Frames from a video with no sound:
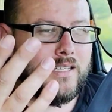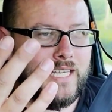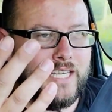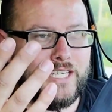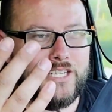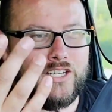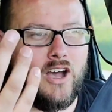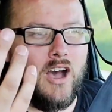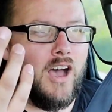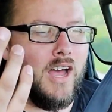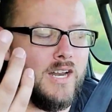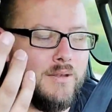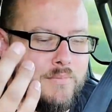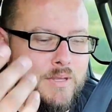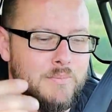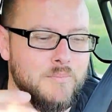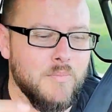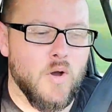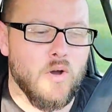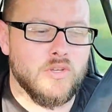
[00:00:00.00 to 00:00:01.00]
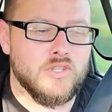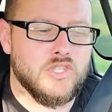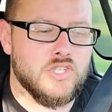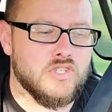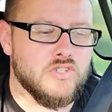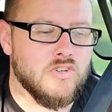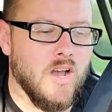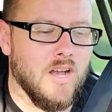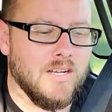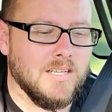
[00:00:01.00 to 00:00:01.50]
Economy mode,
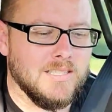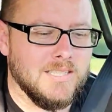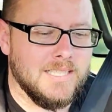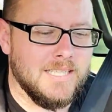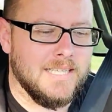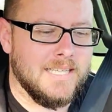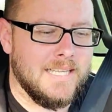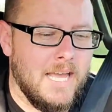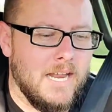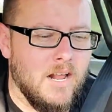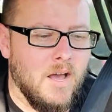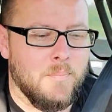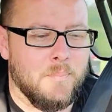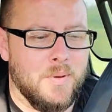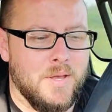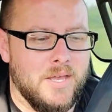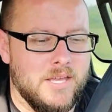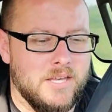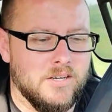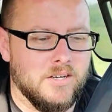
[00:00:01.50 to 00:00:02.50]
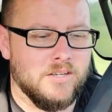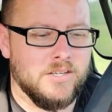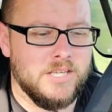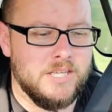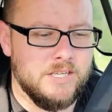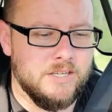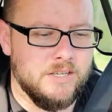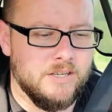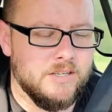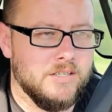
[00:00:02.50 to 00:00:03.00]
struggling to get up a hill
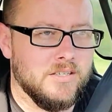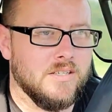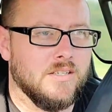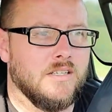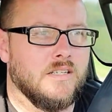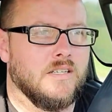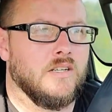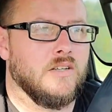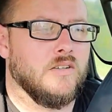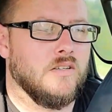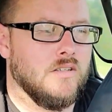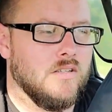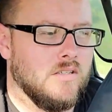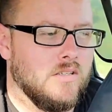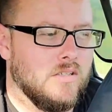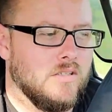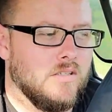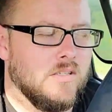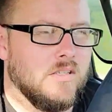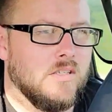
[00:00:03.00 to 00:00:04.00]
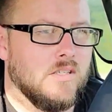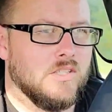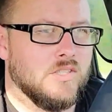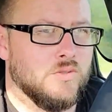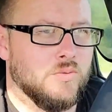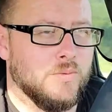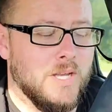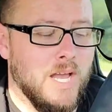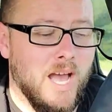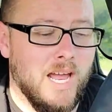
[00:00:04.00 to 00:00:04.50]
here.
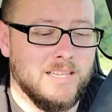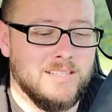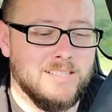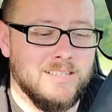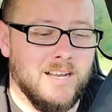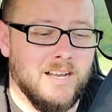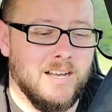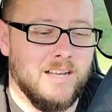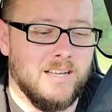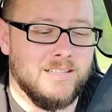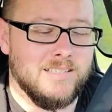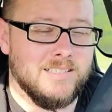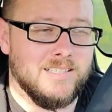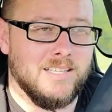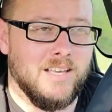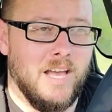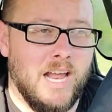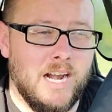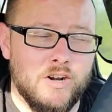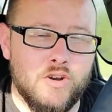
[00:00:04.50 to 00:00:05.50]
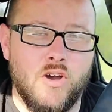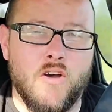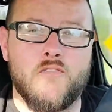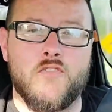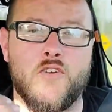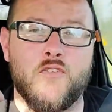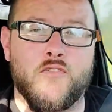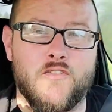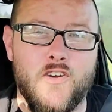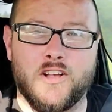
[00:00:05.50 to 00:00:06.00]
So we got to, I don't know if
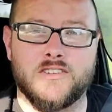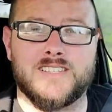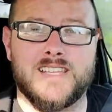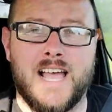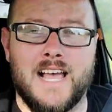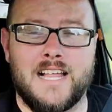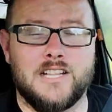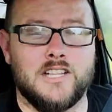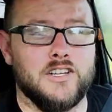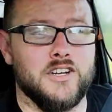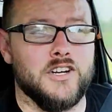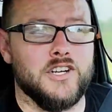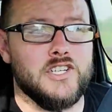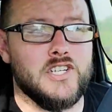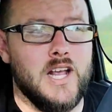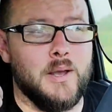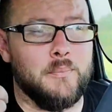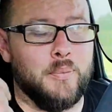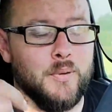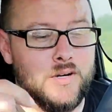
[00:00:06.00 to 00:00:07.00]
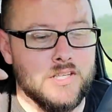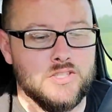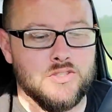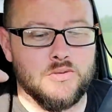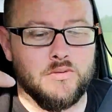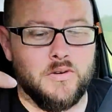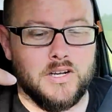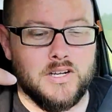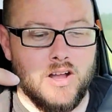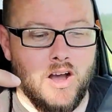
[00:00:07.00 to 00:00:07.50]
you felt that lurch. I put it
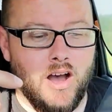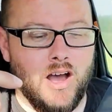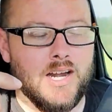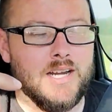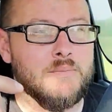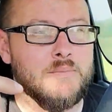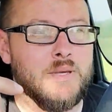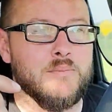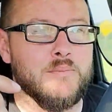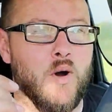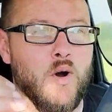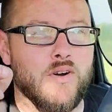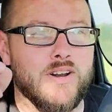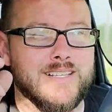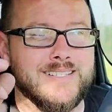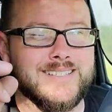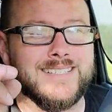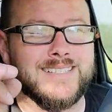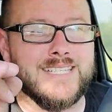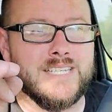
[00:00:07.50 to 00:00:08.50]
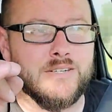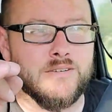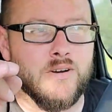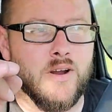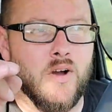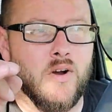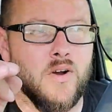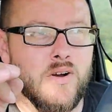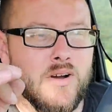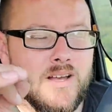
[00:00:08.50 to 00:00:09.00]
to economy mode and
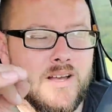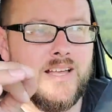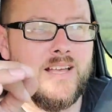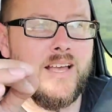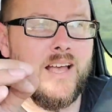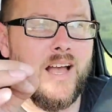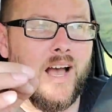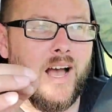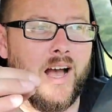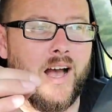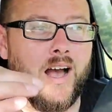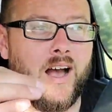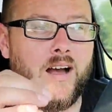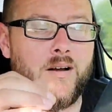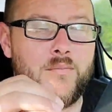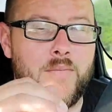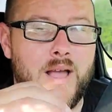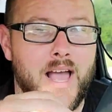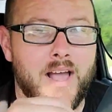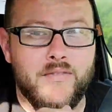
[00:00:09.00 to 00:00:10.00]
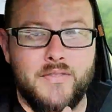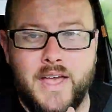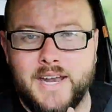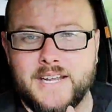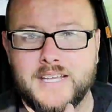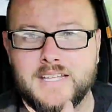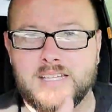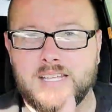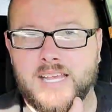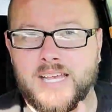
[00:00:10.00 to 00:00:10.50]
0. And
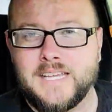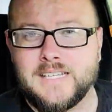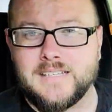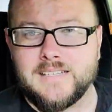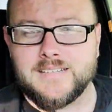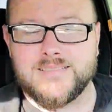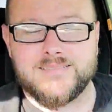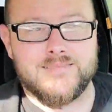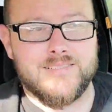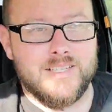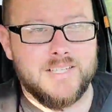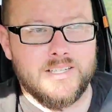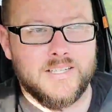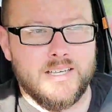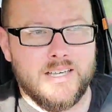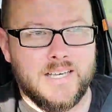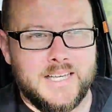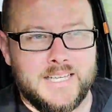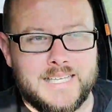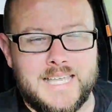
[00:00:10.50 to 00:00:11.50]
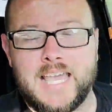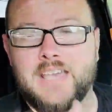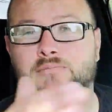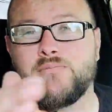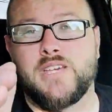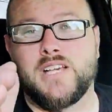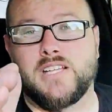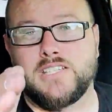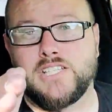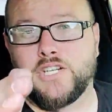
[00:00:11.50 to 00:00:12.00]
then it gave
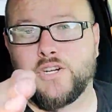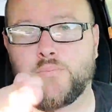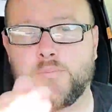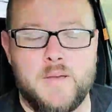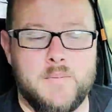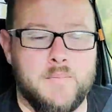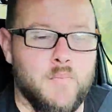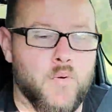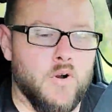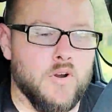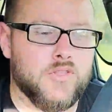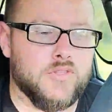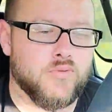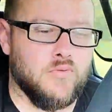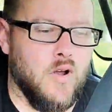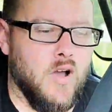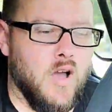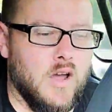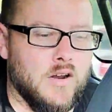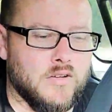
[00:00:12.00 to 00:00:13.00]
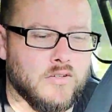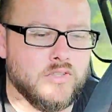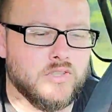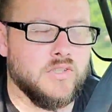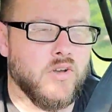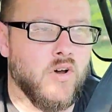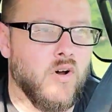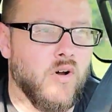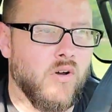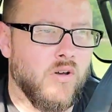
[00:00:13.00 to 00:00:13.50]
me a little bit more throttle.
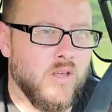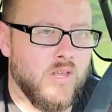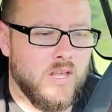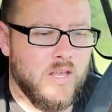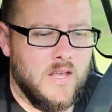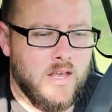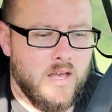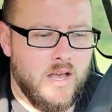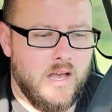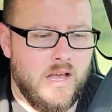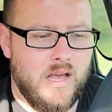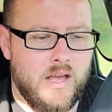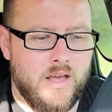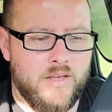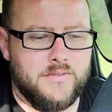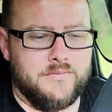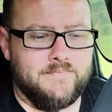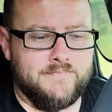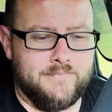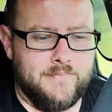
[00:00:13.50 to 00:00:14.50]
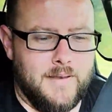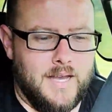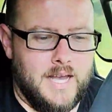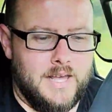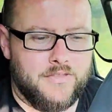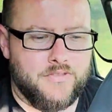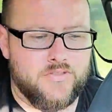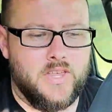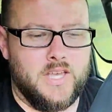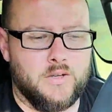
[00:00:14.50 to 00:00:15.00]
So
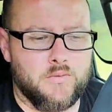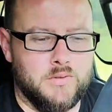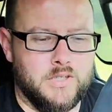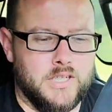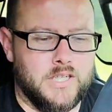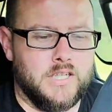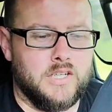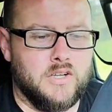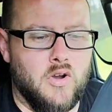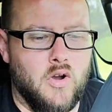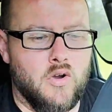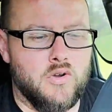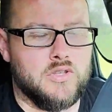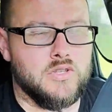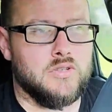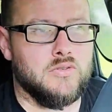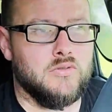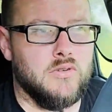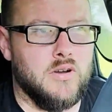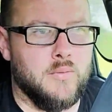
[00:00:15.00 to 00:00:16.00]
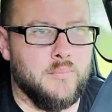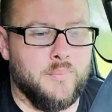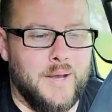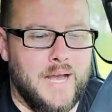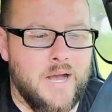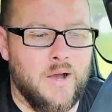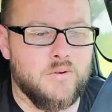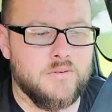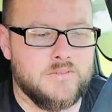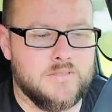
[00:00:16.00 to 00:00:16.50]
I think we're gonna go to
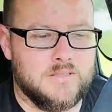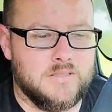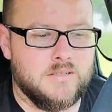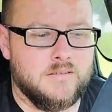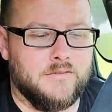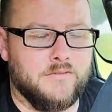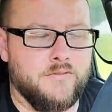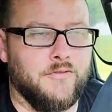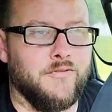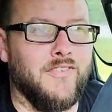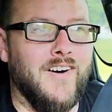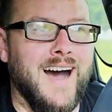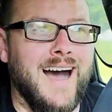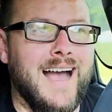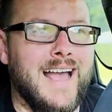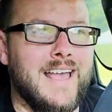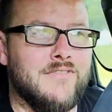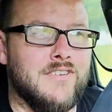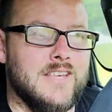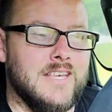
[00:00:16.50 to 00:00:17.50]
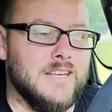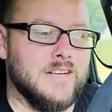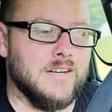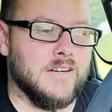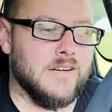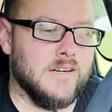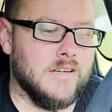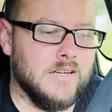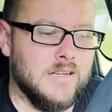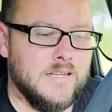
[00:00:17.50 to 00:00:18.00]
about 5
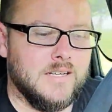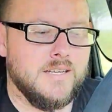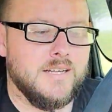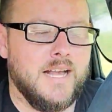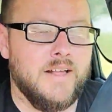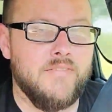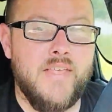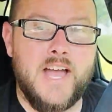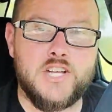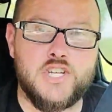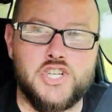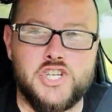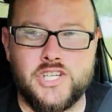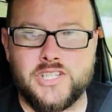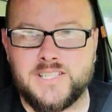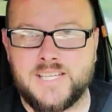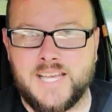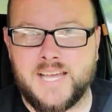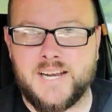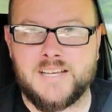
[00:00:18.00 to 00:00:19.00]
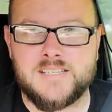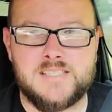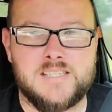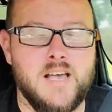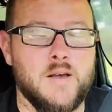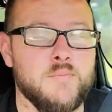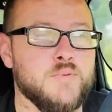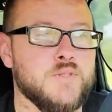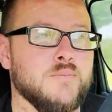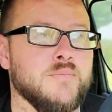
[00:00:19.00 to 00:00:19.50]
here, and that should get us
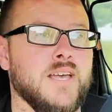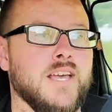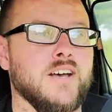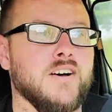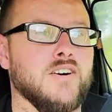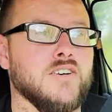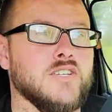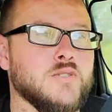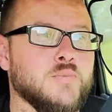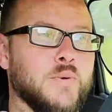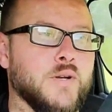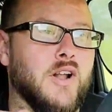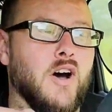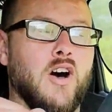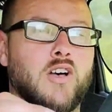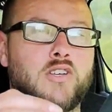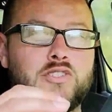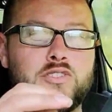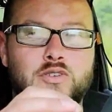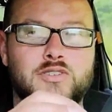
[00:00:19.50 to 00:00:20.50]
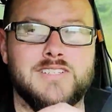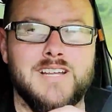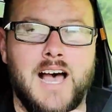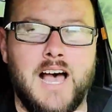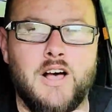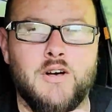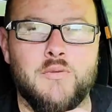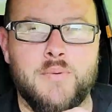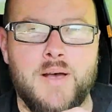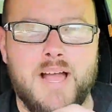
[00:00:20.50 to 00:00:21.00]
up some hills, but also
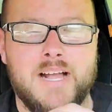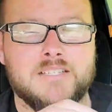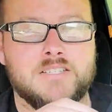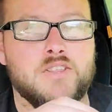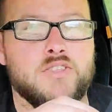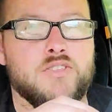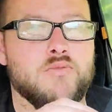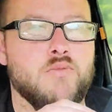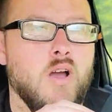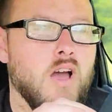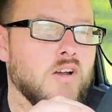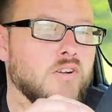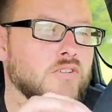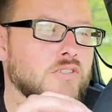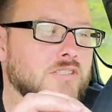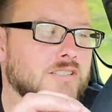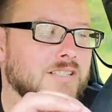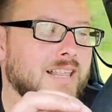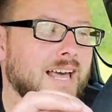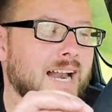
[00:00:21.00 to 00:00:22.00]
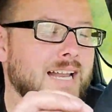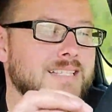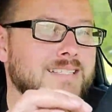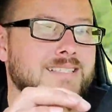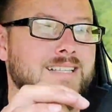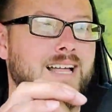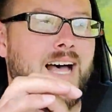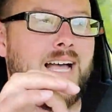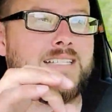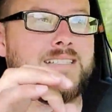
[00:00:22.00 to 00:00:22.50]
dial back the throttle so that it's
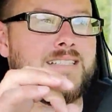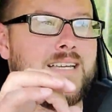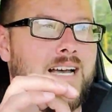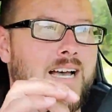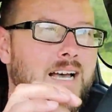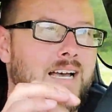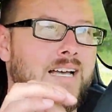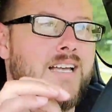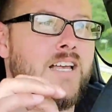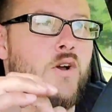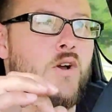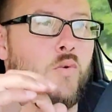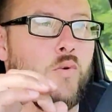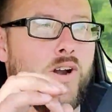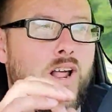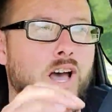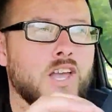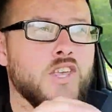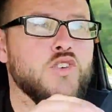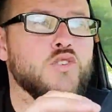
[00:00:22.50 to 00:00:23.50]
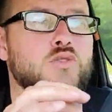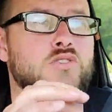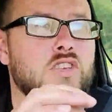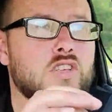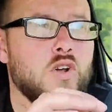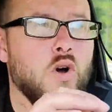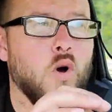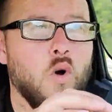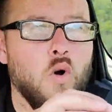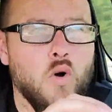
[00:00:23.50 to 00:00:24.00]
not we're not
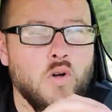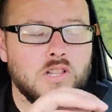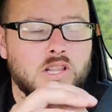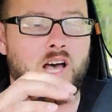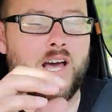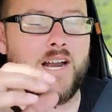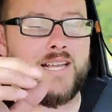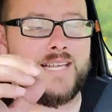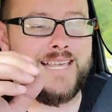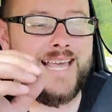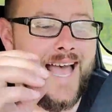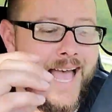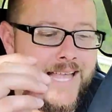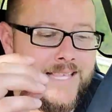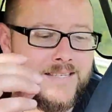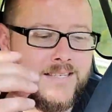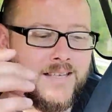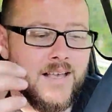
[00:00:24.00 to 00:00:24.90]
using a whole lot of gas.